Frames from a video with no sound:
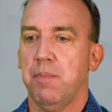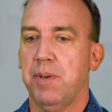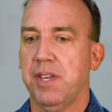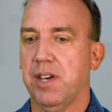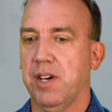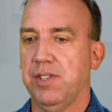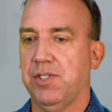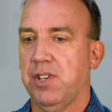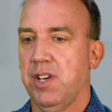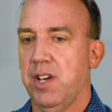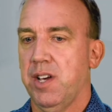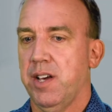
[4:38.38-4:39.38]

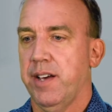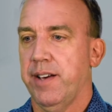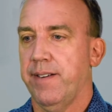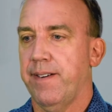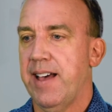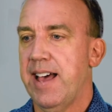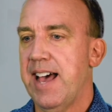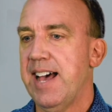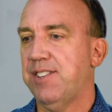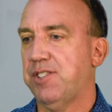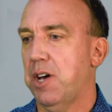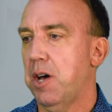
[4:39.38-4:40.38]
because
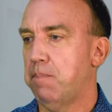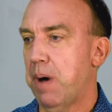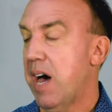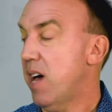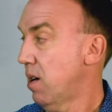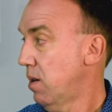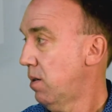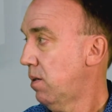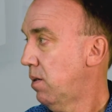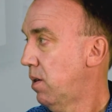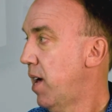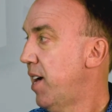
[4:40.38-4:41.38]
as a buyer
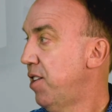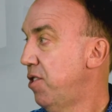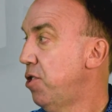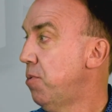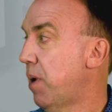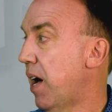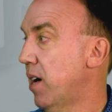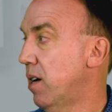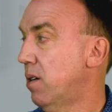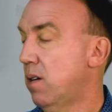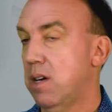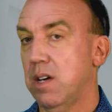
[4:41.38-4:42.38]
and a new
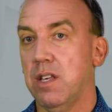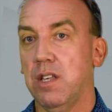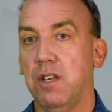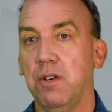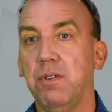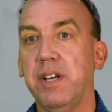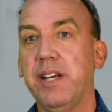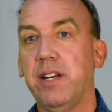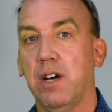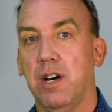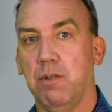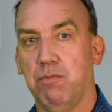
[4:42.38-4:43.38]
buyer, you
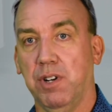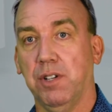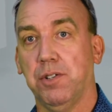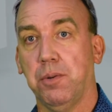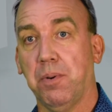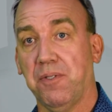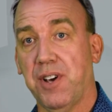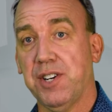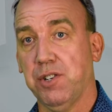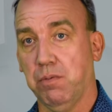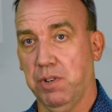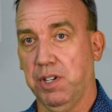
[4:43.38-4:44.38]
need a realtor,
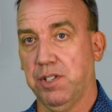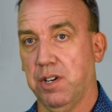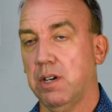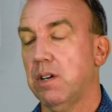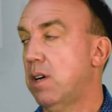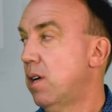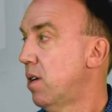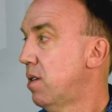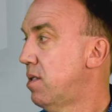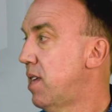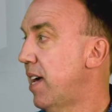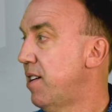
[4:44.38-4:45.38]
professional realtor,
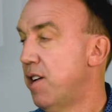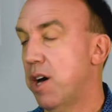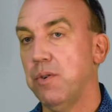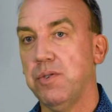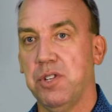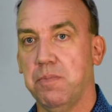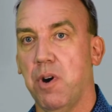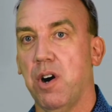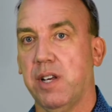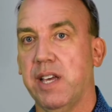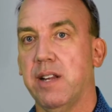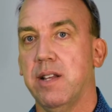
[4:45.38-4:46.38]
that knows the
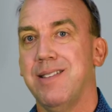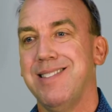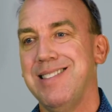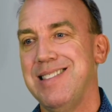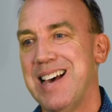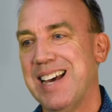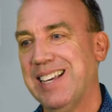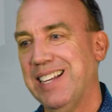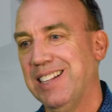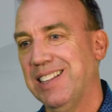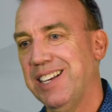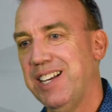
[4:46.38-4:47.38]
market, that
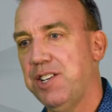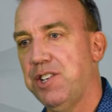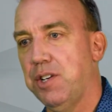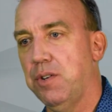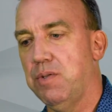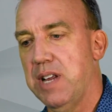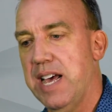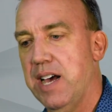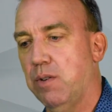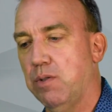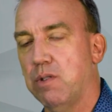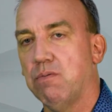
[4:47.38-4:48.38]
can lead you
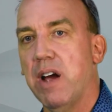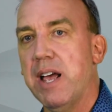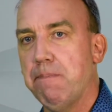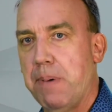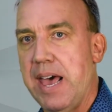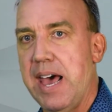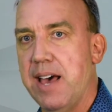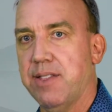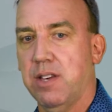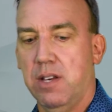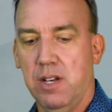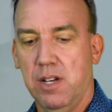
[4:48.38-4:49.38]
down the right
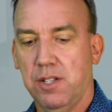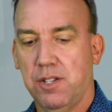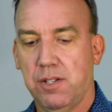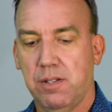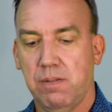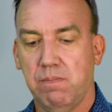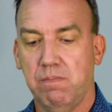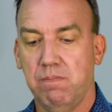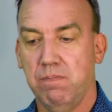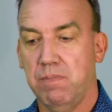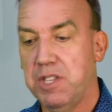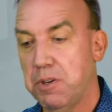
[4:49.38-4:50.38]
path
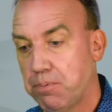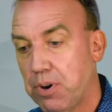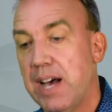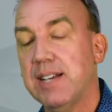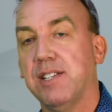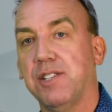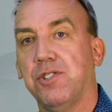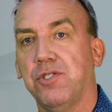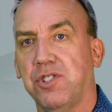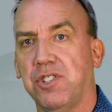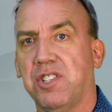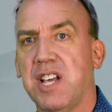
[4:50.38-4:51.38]
in the process
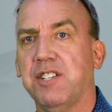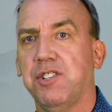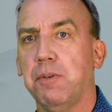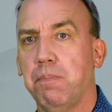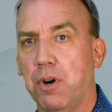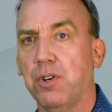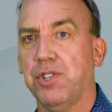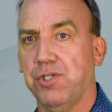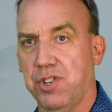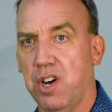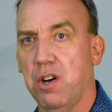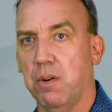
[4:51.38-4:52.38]
to successfully
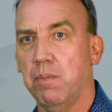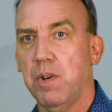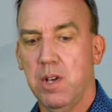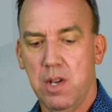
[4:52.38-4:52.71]
purchase a home.